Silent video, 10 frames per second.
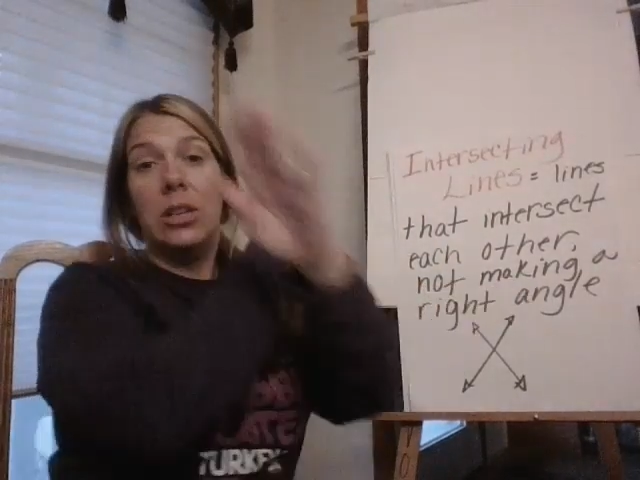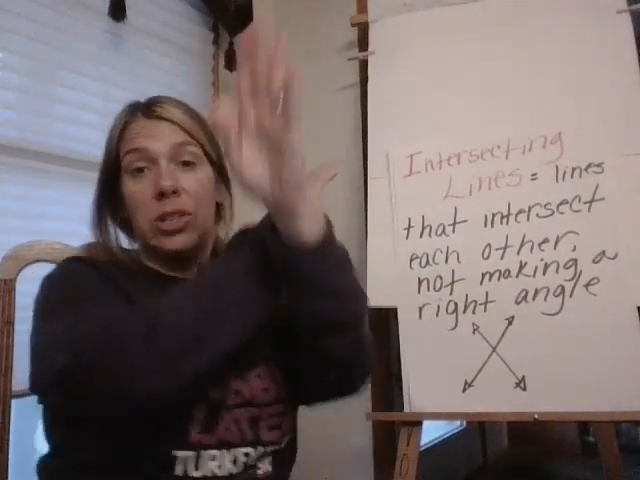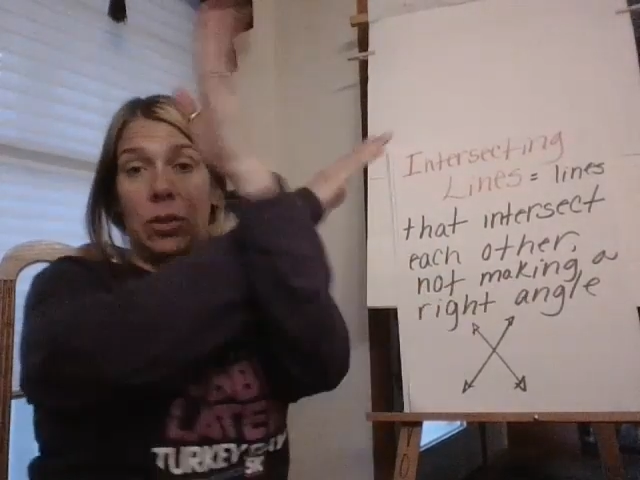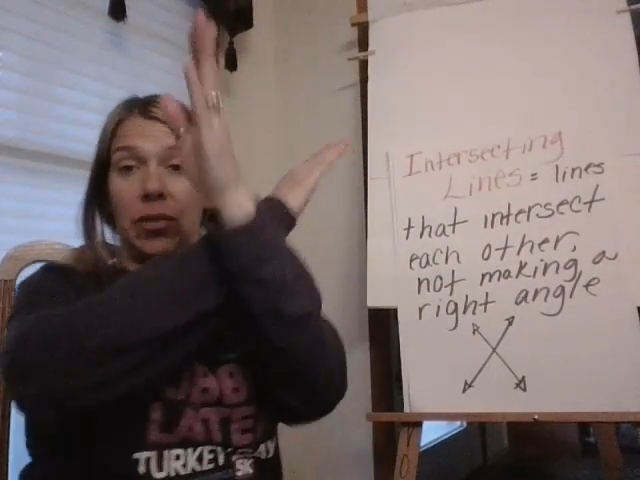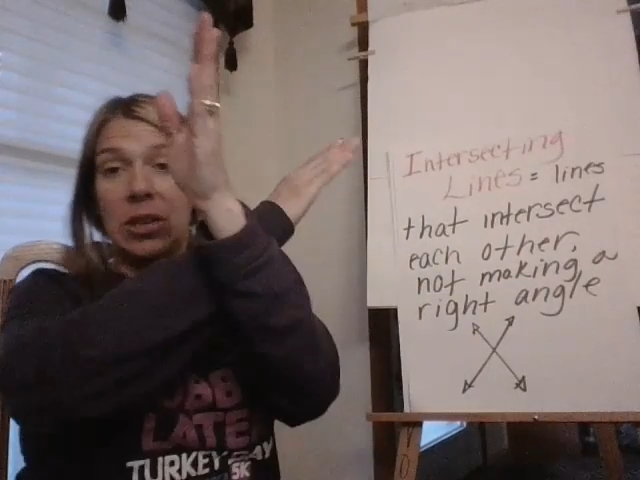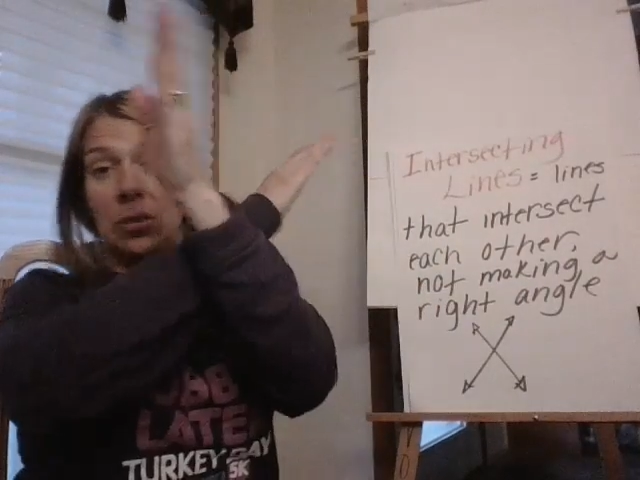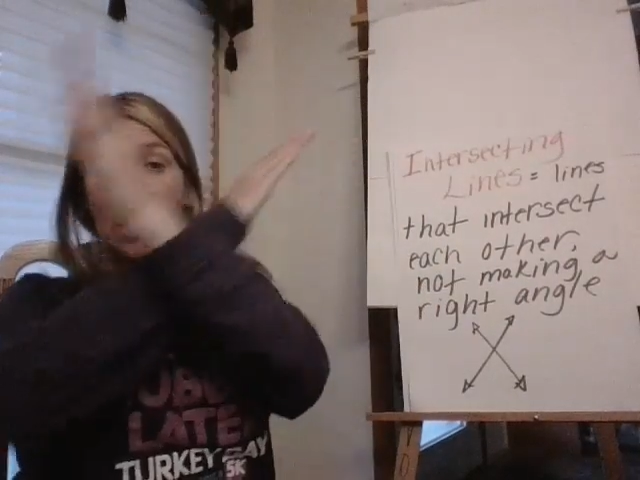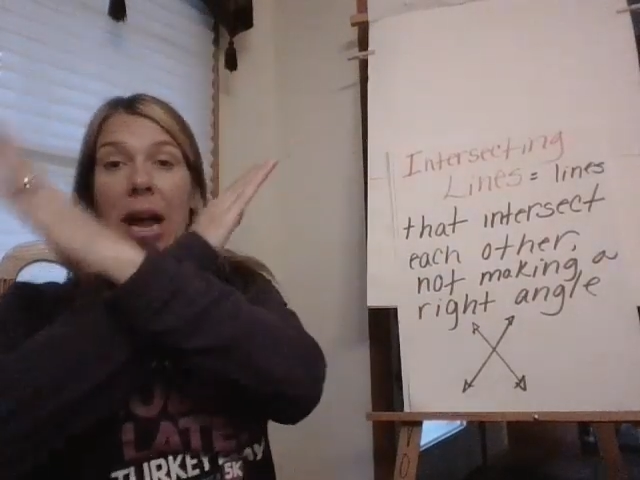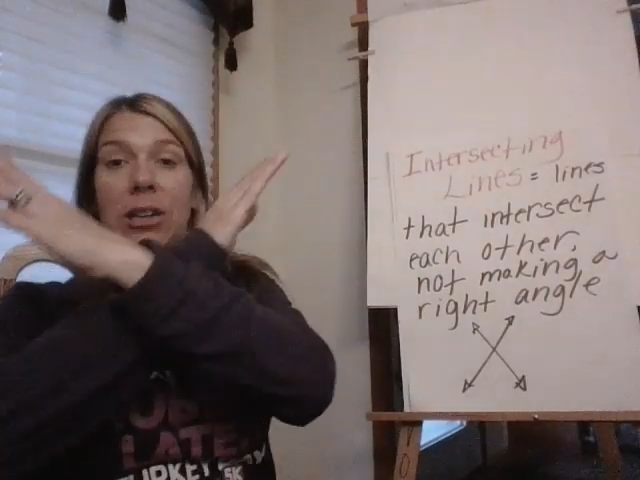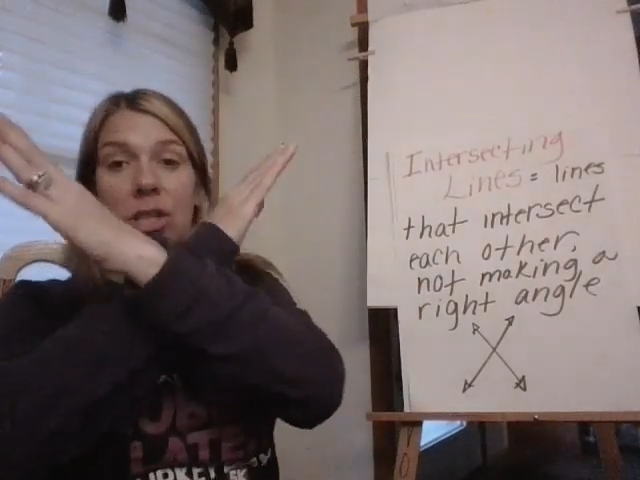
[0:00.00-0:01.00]
So for this
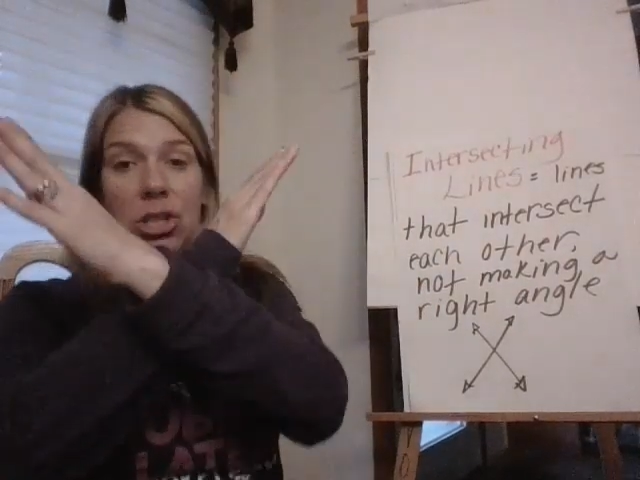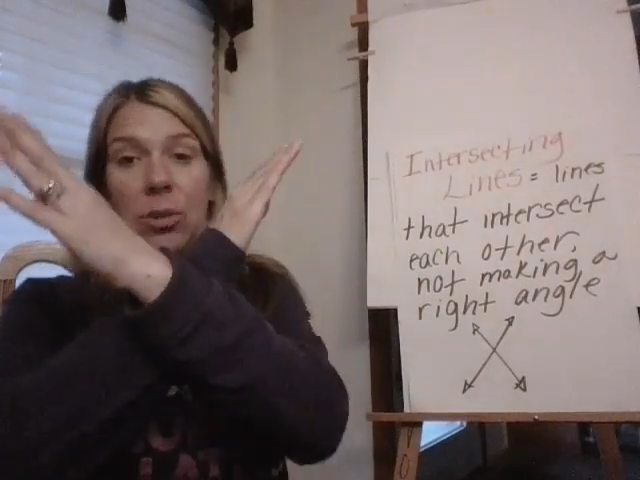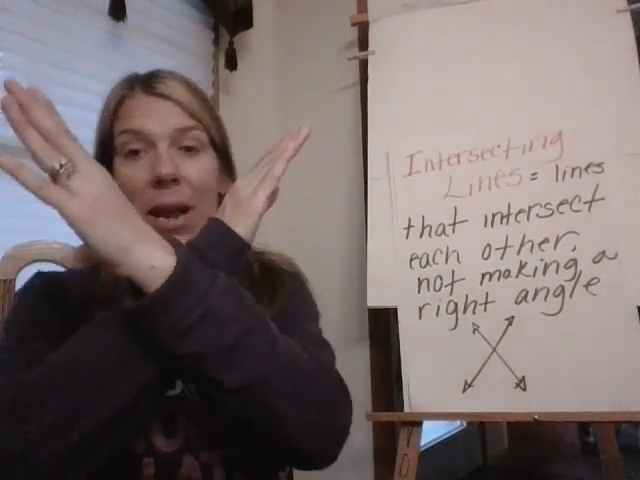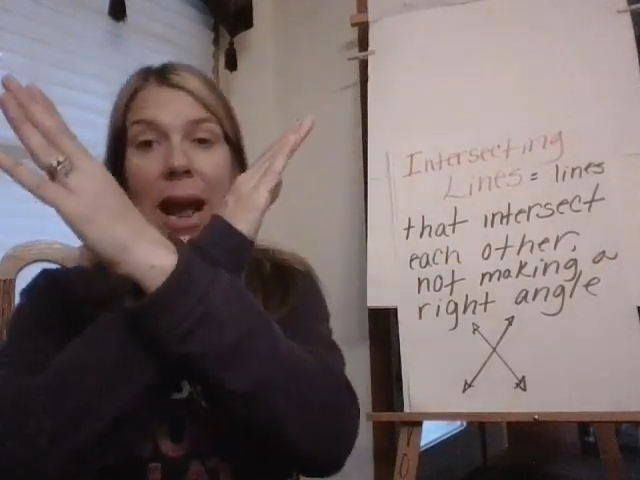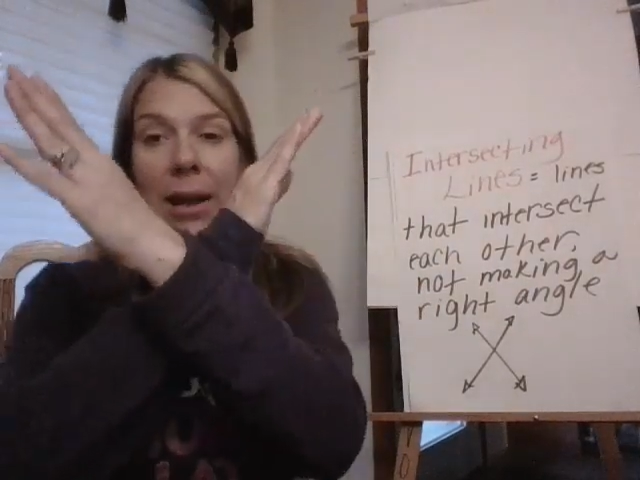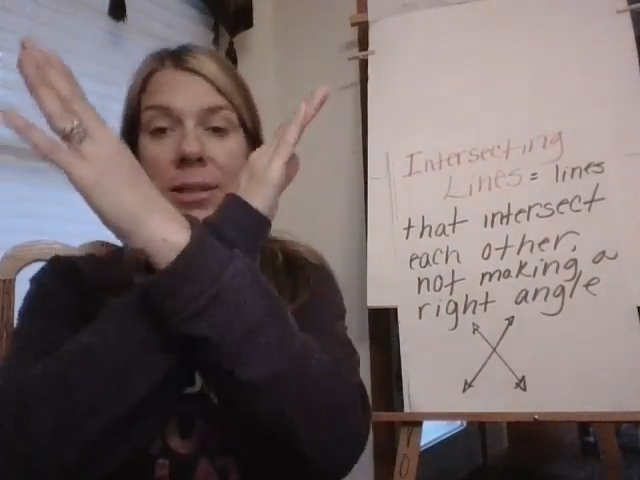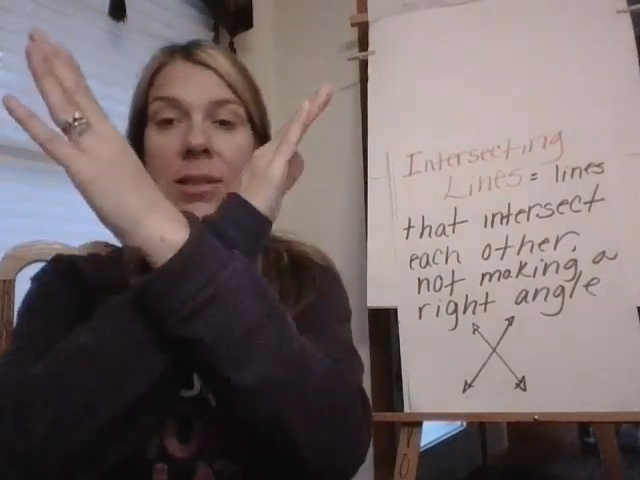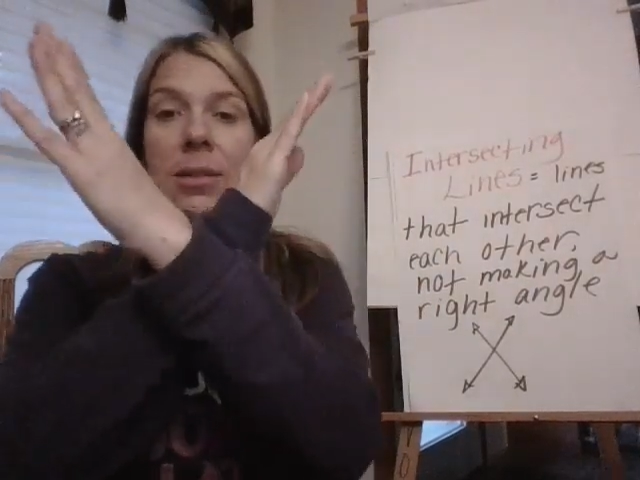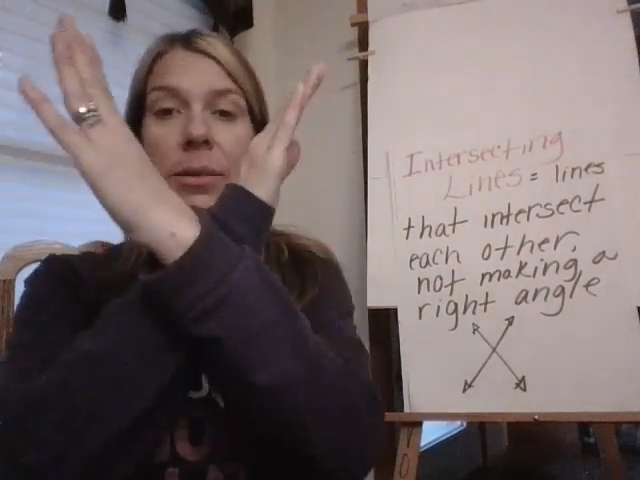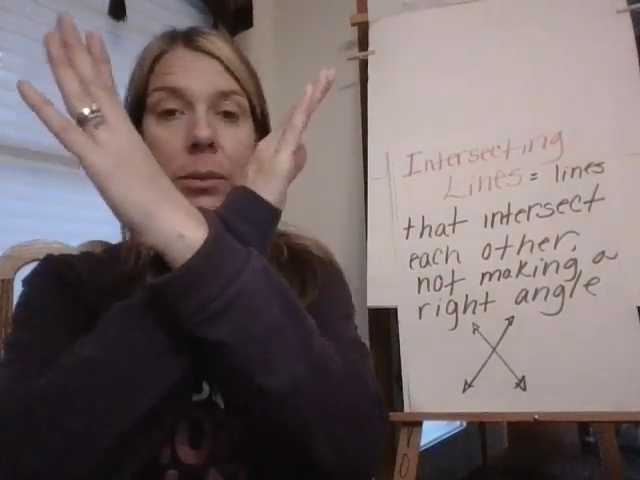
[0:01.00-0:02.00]
one, I just do an
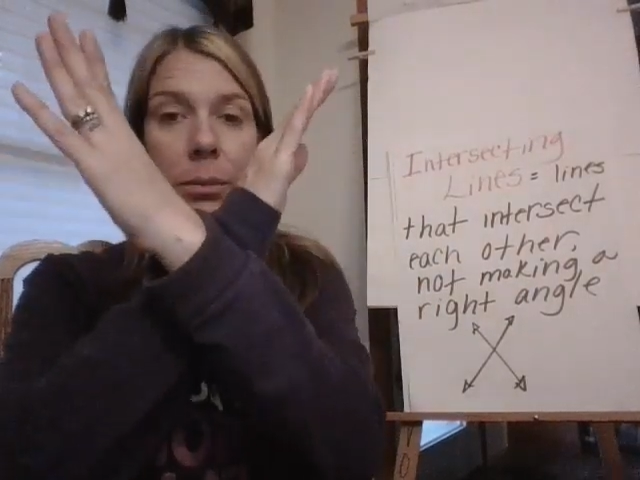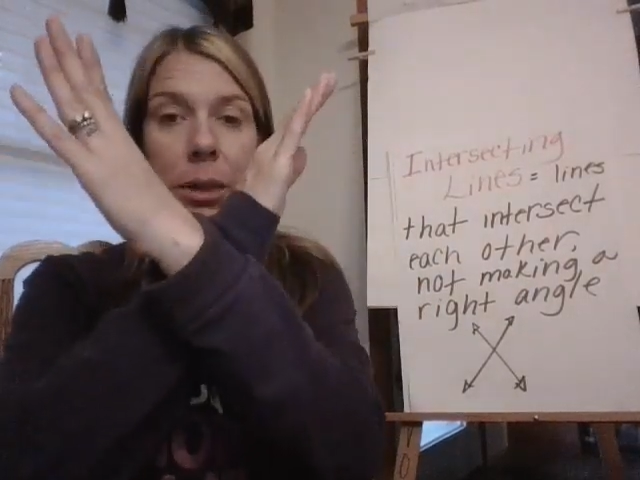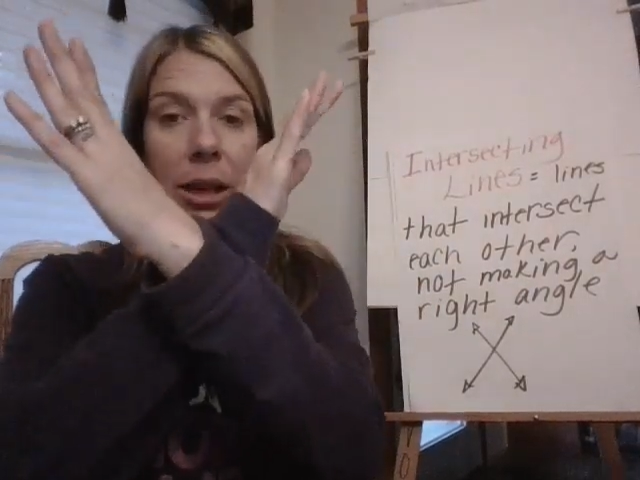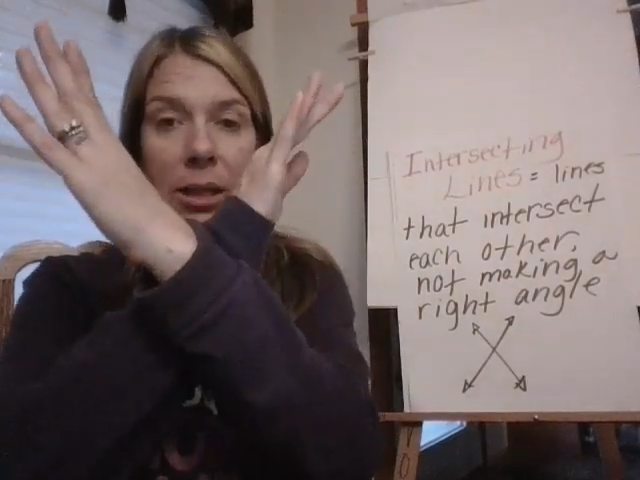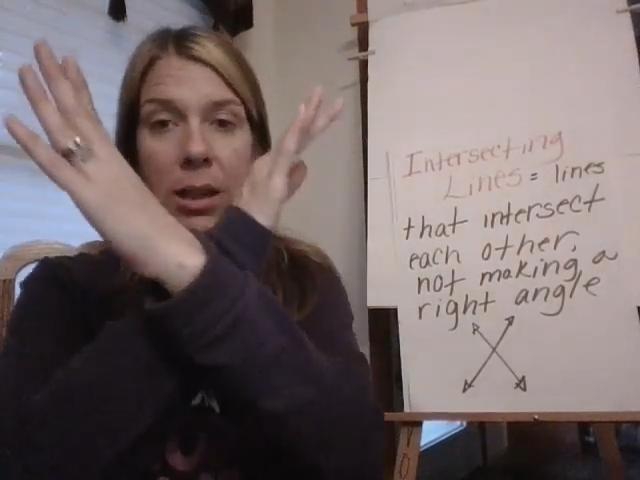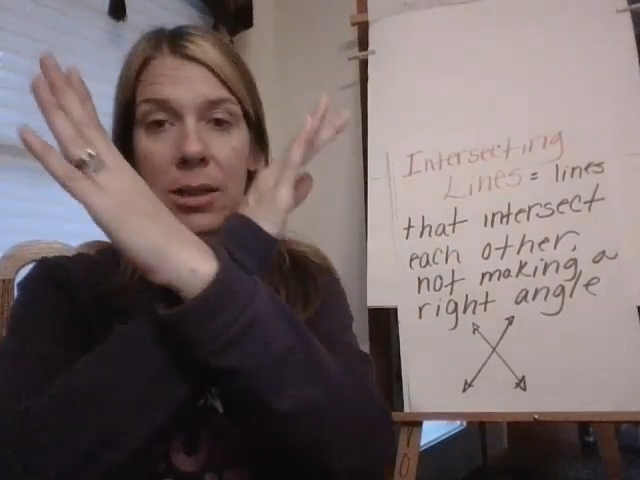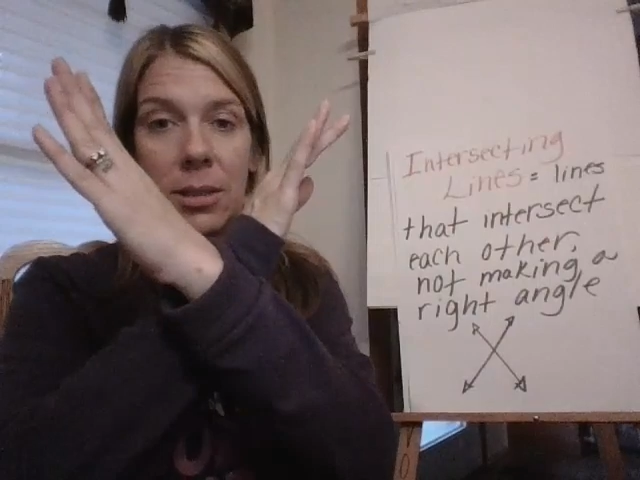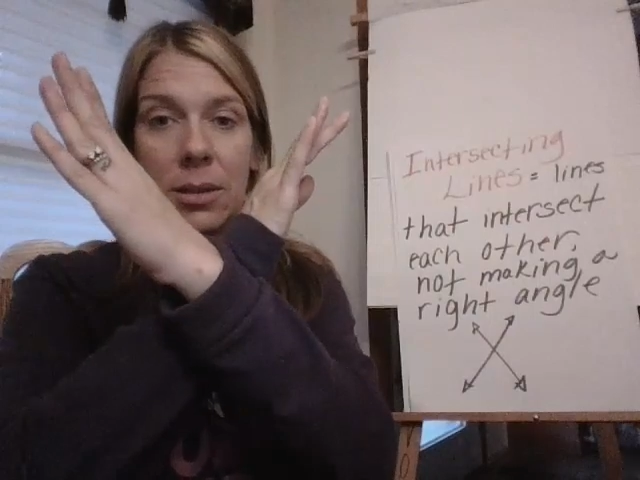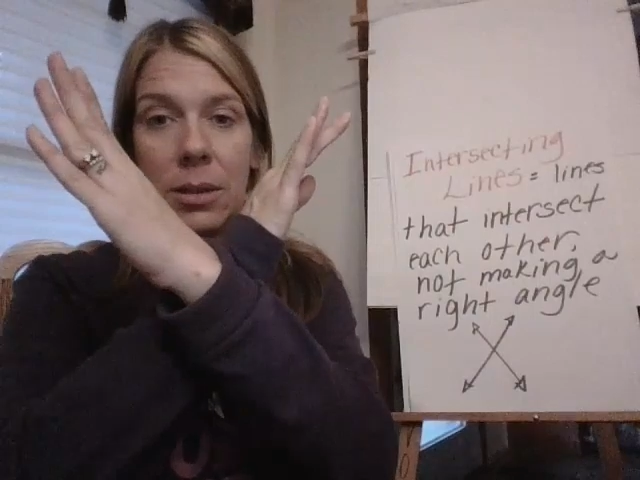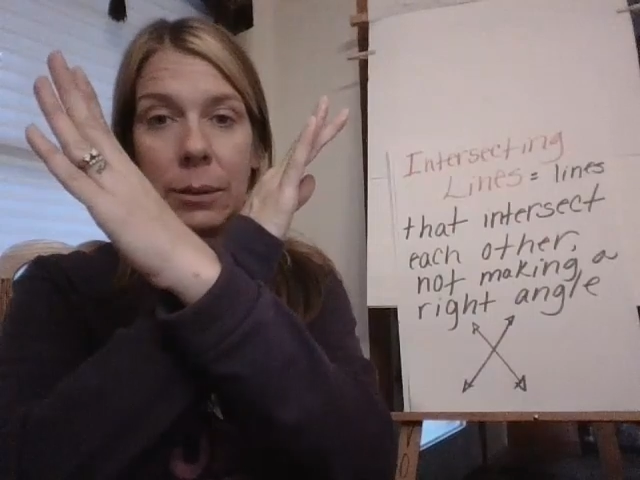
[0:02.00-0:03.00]
X like
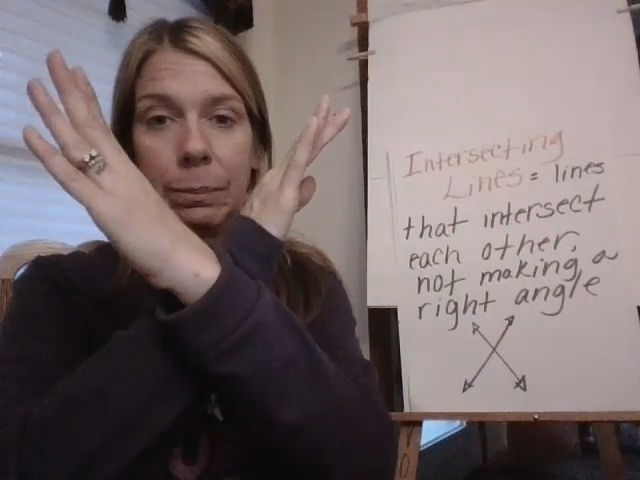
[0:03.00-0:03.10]
this.